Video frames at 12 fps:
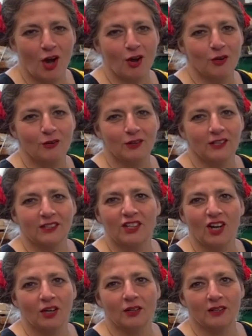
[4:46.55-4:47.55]
no, no,
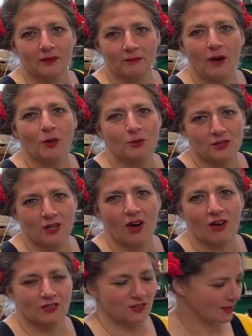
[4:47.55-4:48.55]
no, Just stick Mozart. with
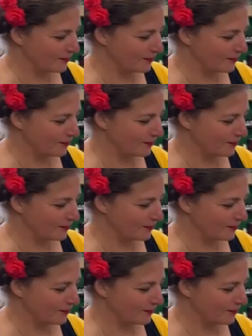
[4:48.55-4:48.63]
Mozart.